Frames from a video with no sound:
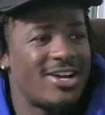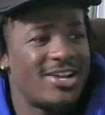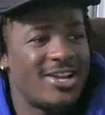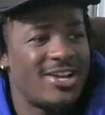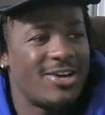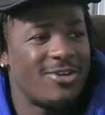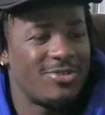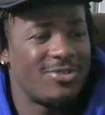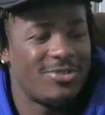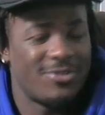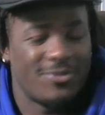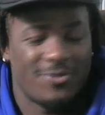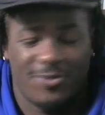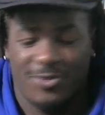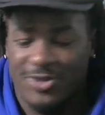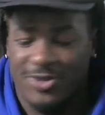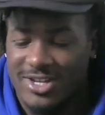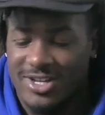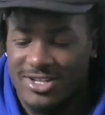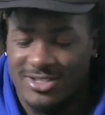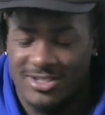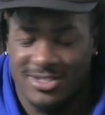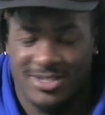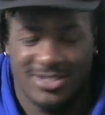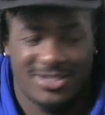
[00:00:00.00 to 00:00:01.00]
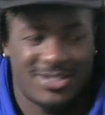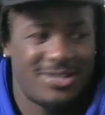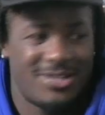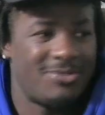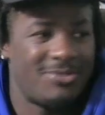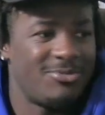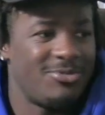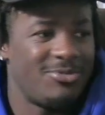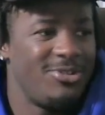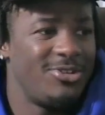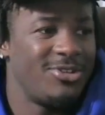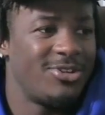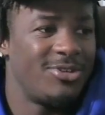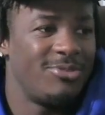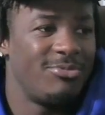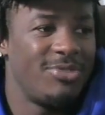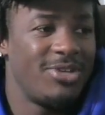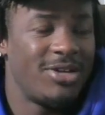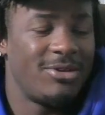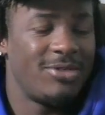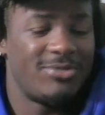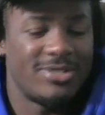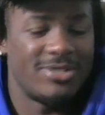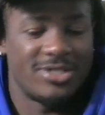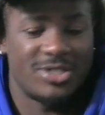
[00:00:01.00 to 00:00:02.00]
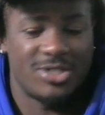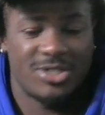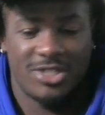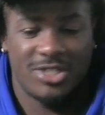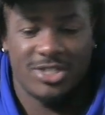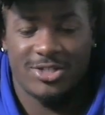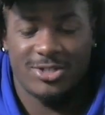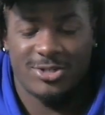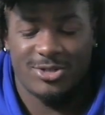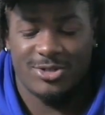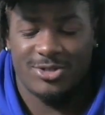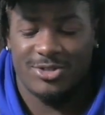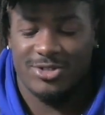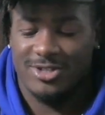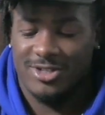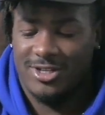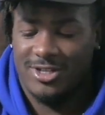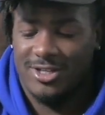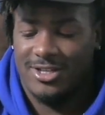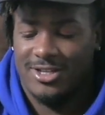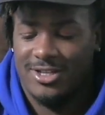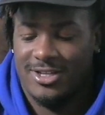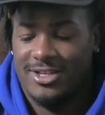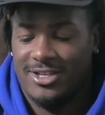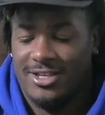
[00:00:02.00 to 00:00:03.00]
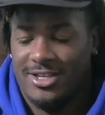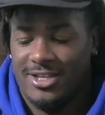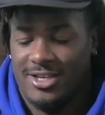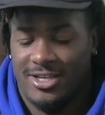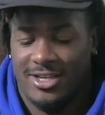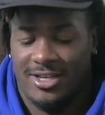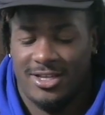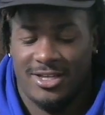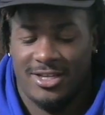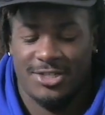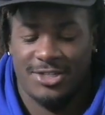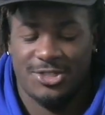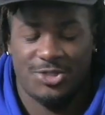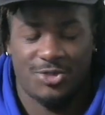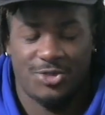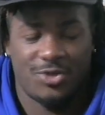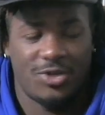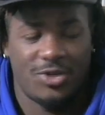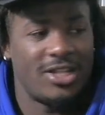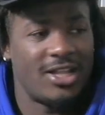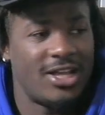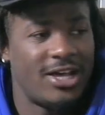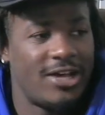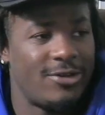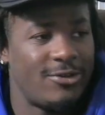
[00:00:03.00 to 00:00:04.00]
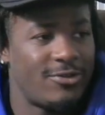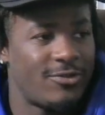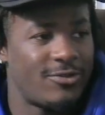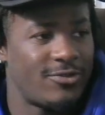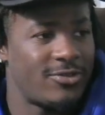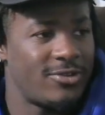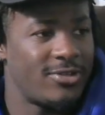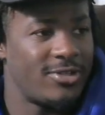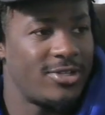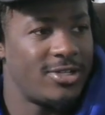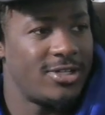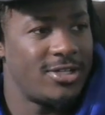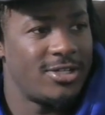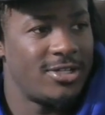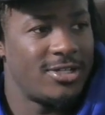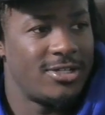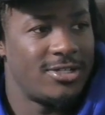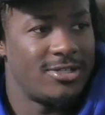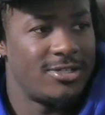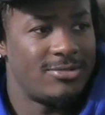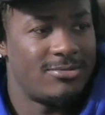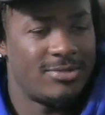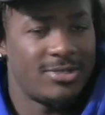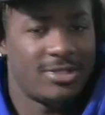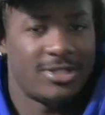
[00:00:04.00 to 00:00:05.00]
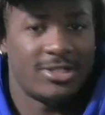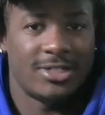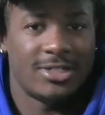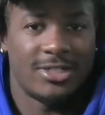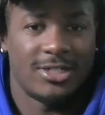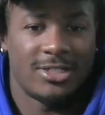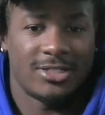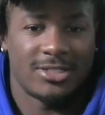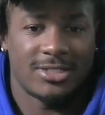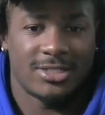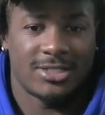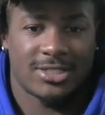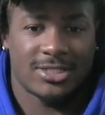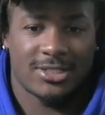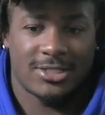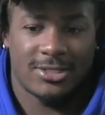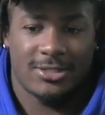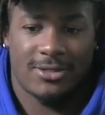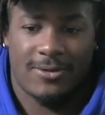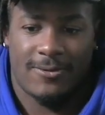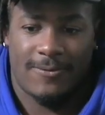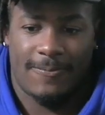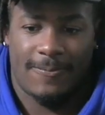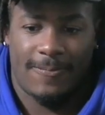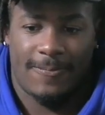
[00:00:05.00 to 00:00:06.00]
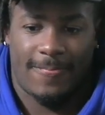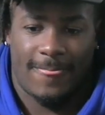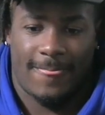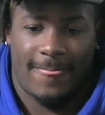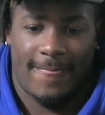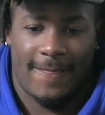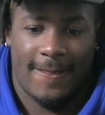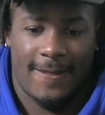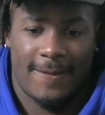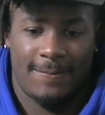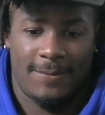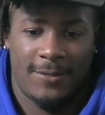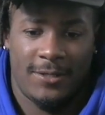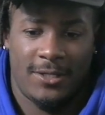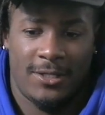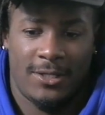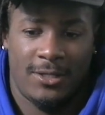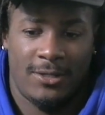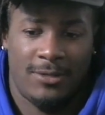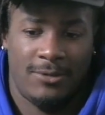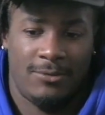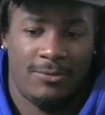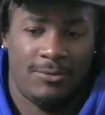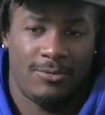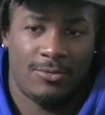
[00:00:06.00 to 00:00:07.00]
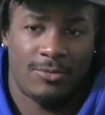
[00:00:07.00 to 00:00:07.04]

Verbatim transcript: out with the friends or something. You know, be able to chill and enjoy life because, I mean,